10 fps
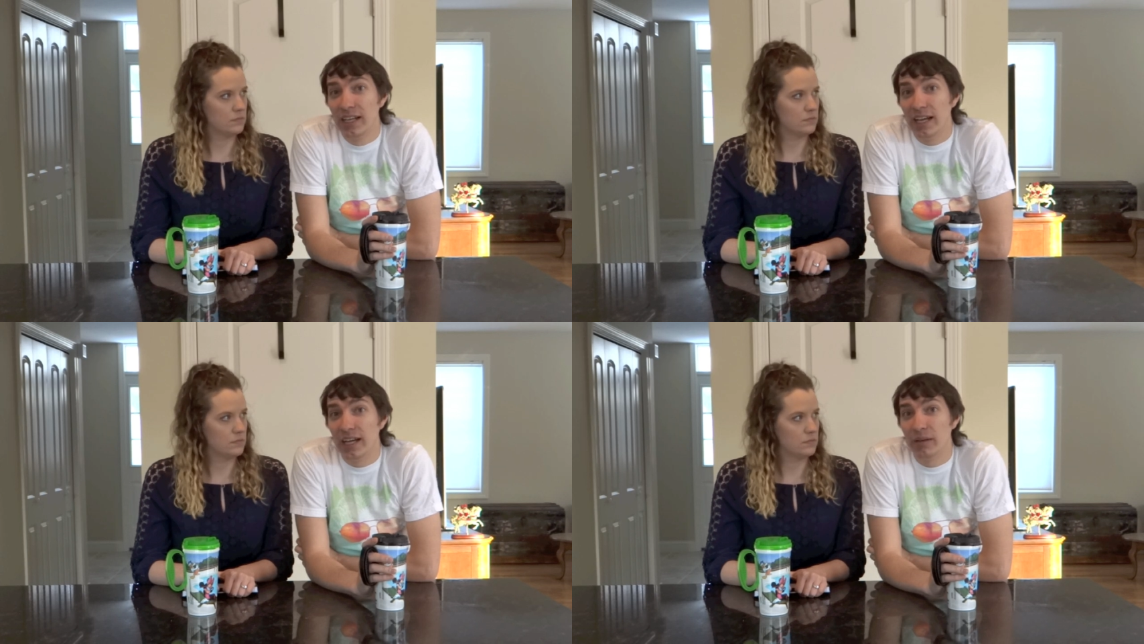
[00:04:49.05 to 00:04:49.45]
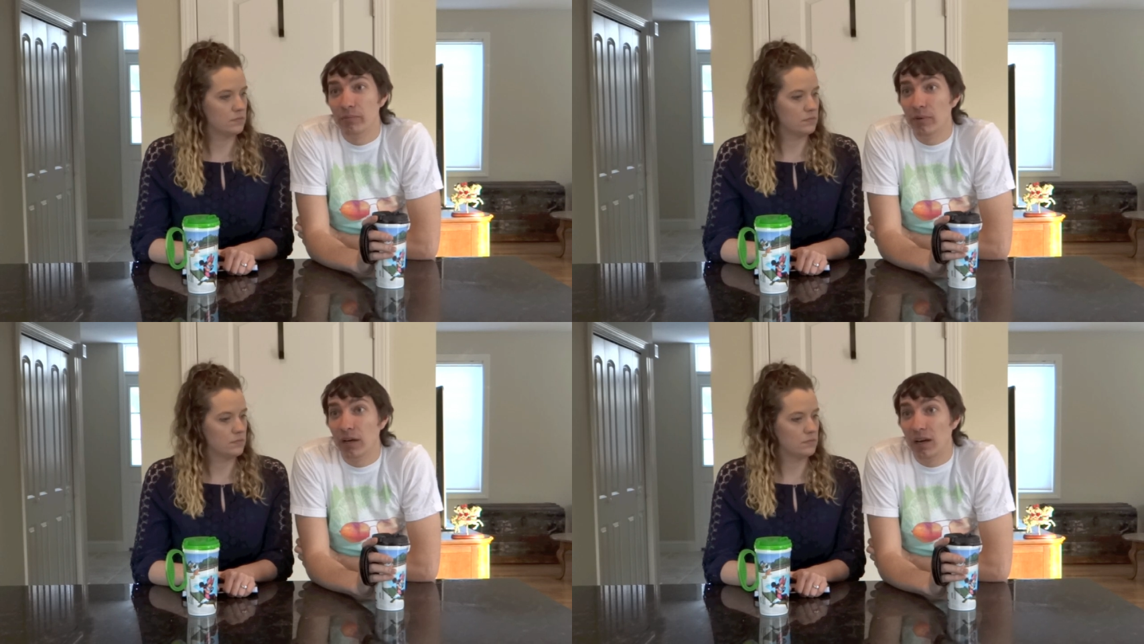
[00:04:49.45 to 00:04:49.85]

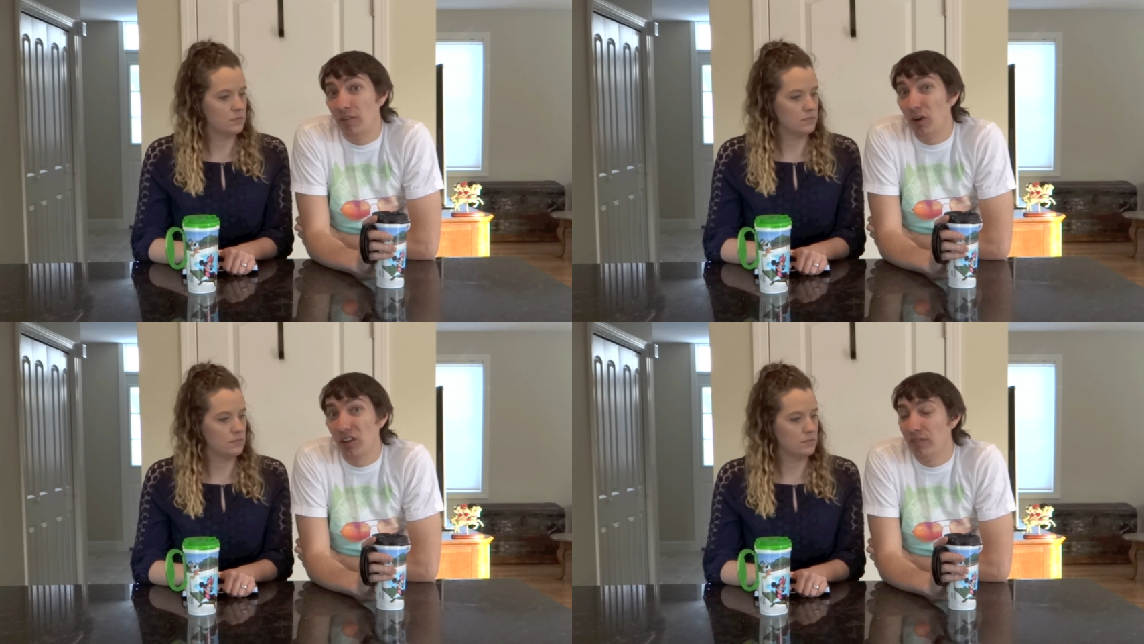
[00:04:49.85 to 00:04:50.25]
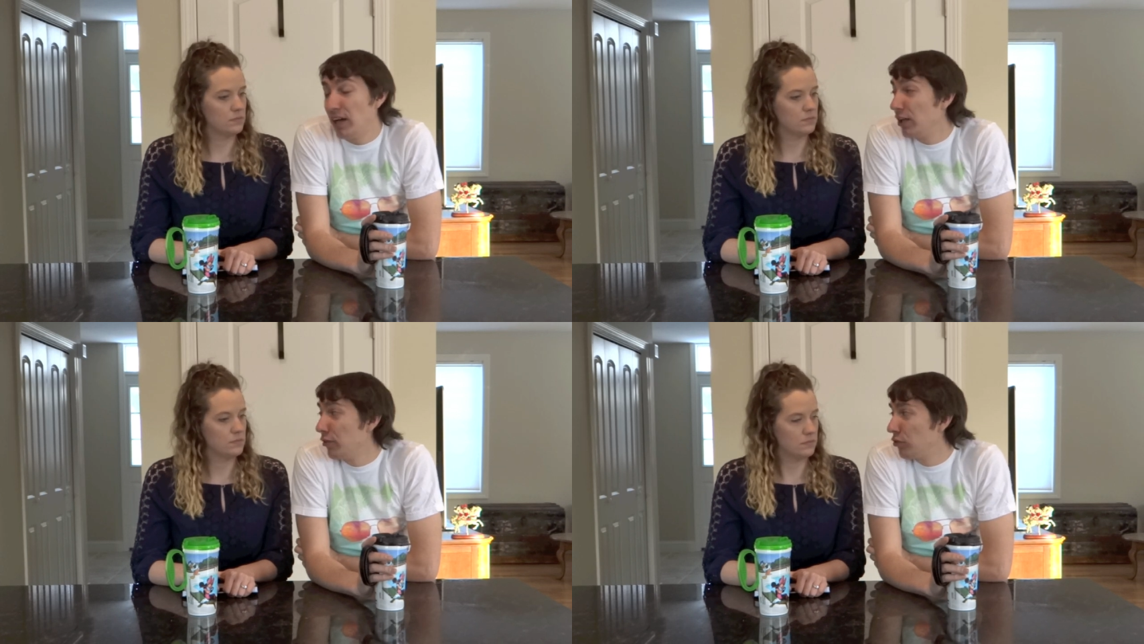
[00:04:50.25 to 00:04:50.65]
Speaker 1: And of all the
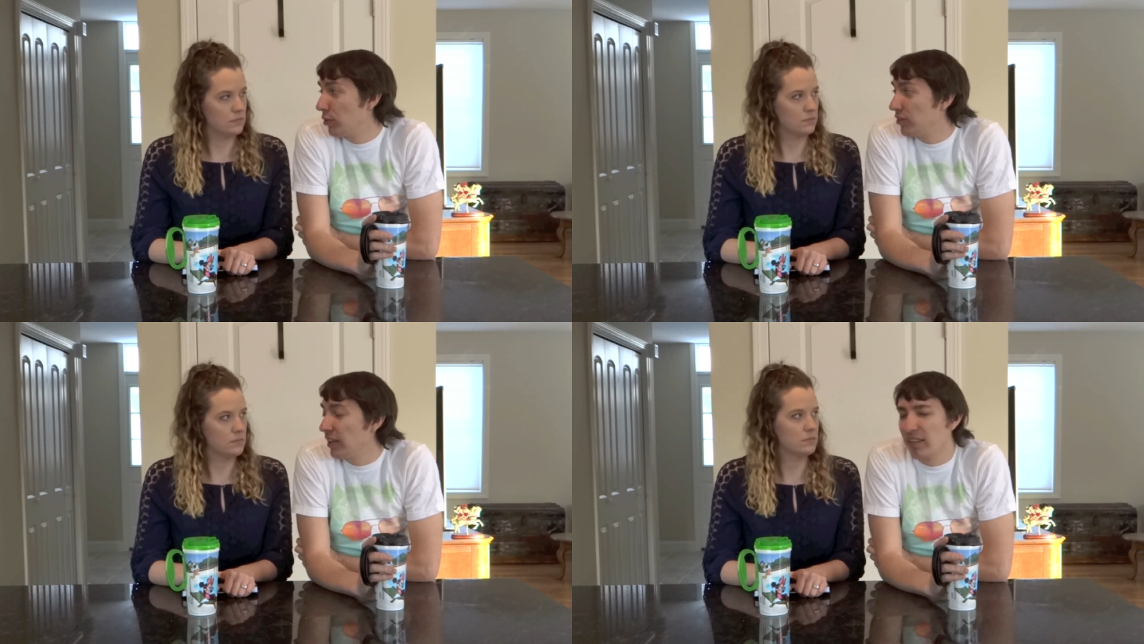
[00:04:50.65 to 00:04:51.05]
value resorts,